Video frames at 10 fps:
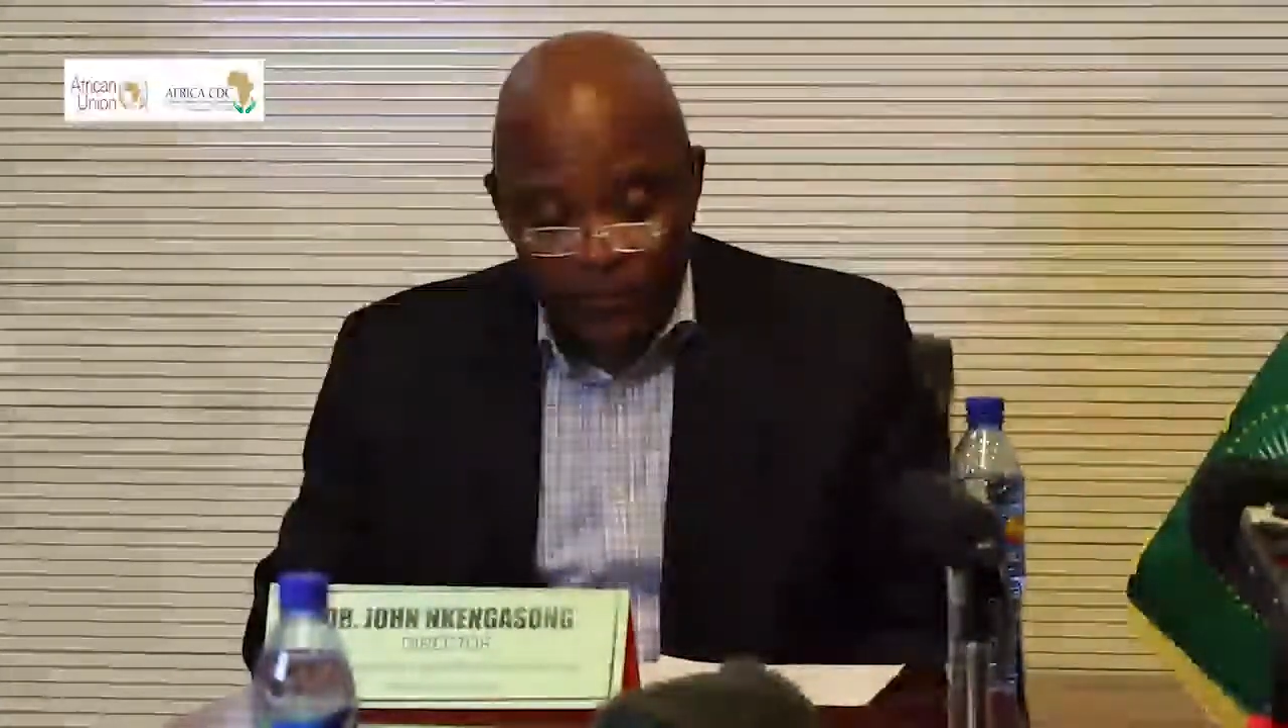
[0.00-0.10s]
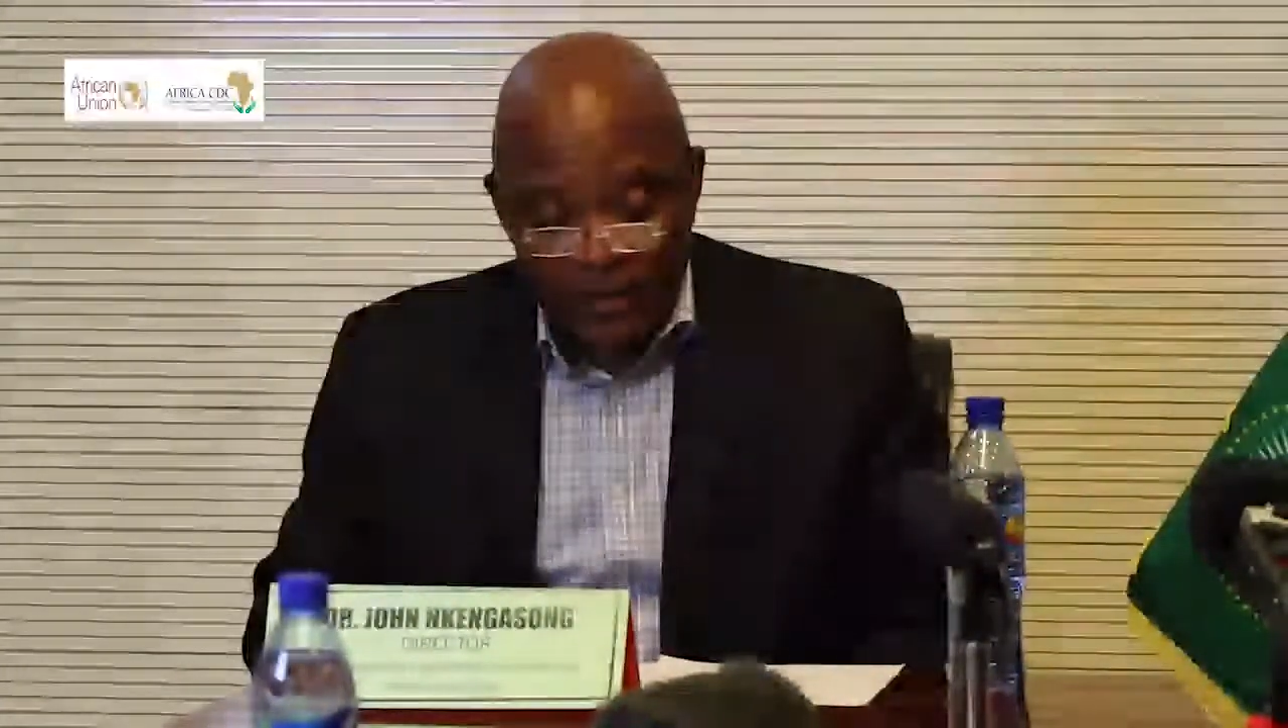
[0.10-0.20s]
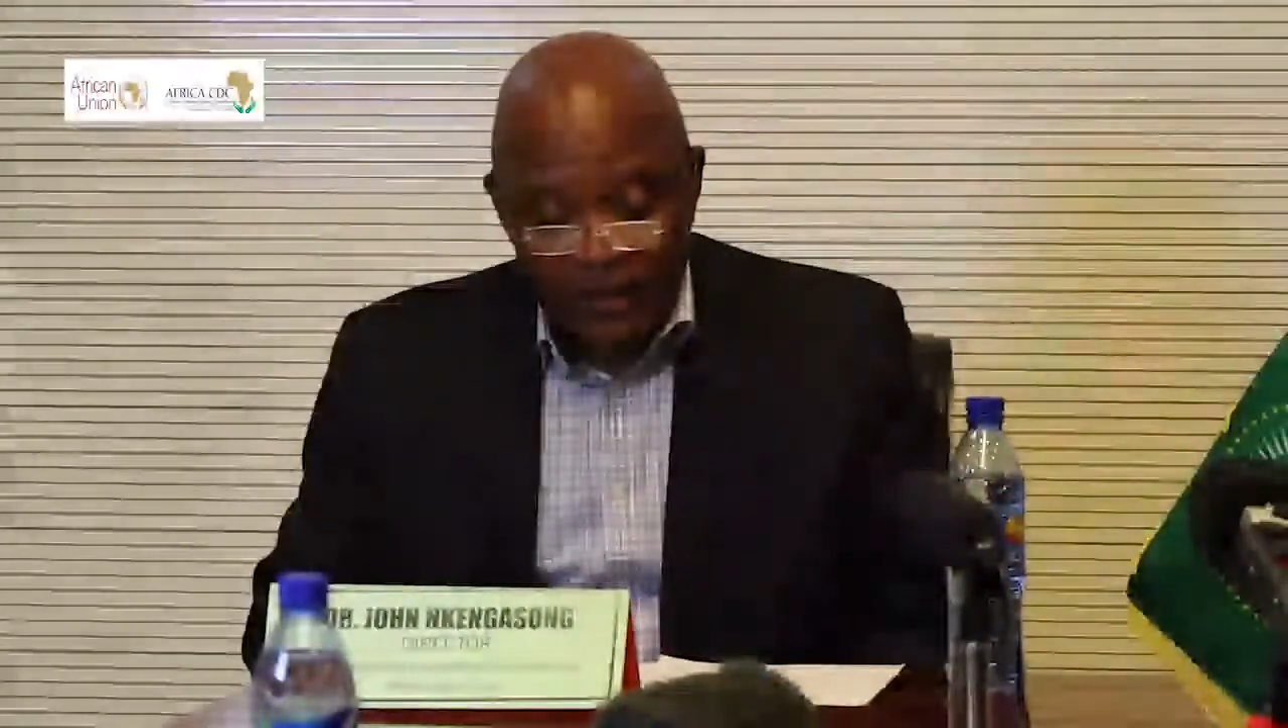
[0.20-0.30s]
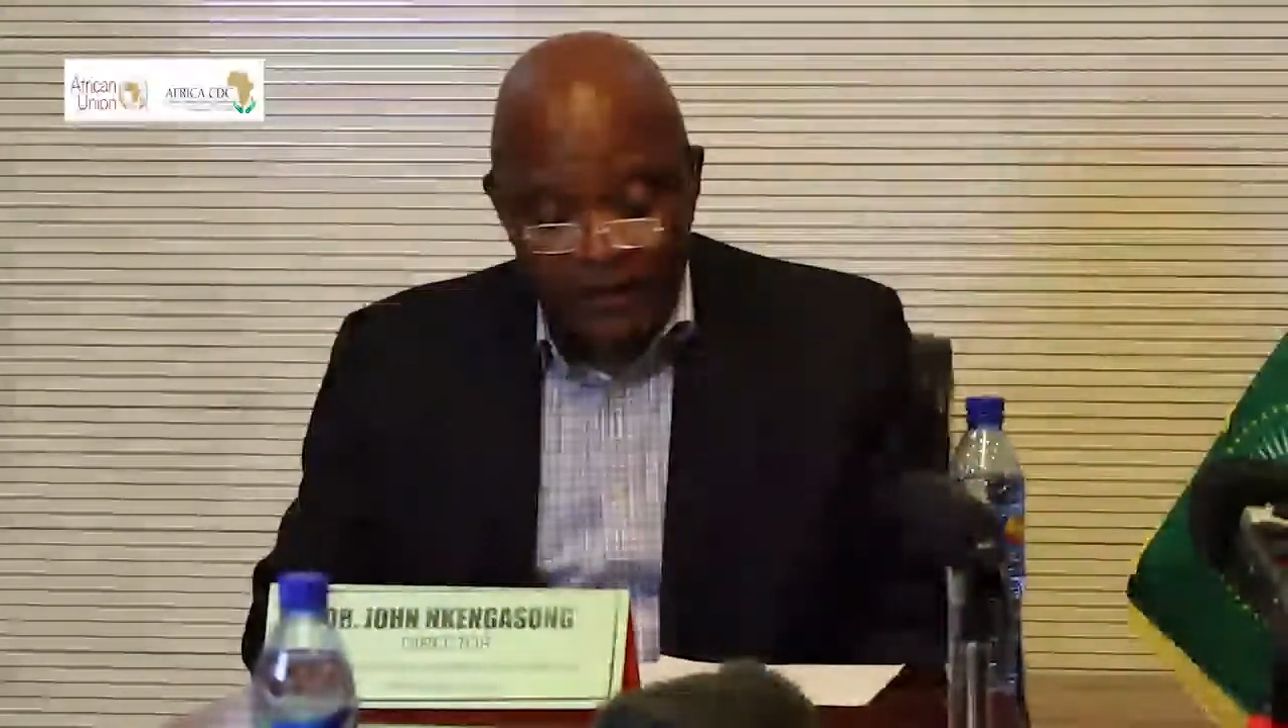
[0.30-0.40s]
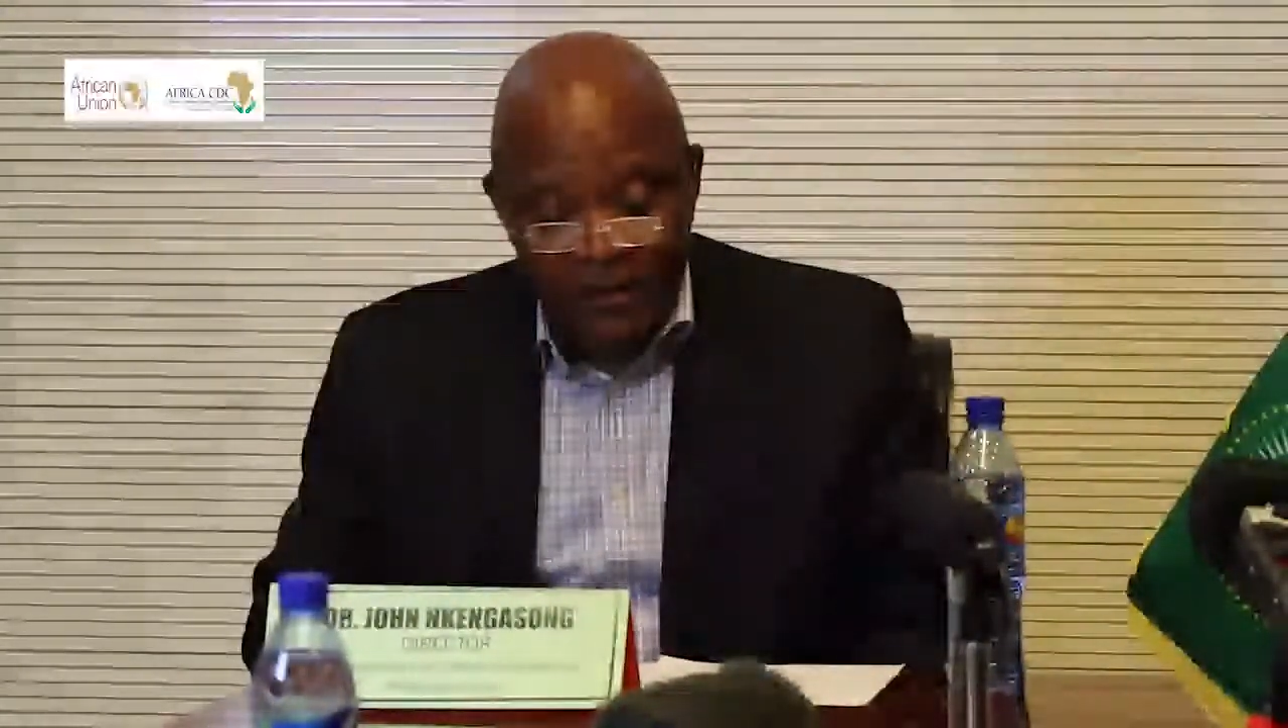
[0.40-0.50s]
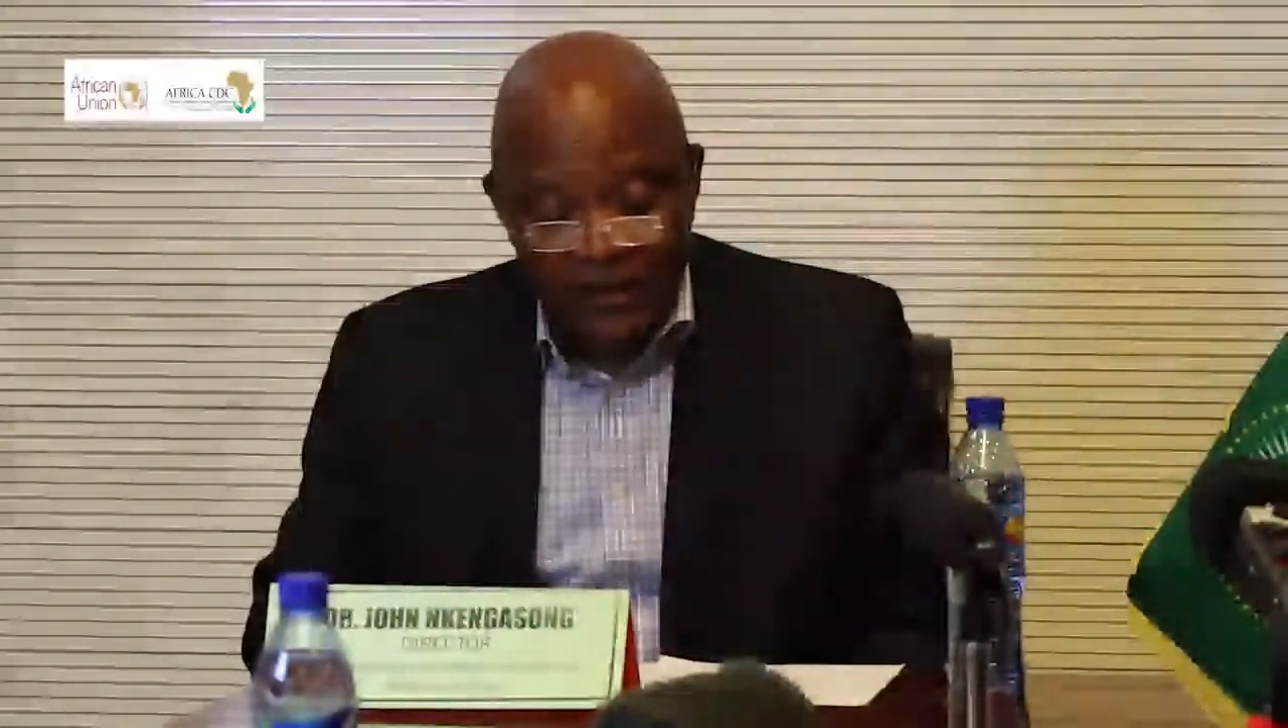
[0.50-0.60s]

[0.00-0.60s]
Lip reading: we are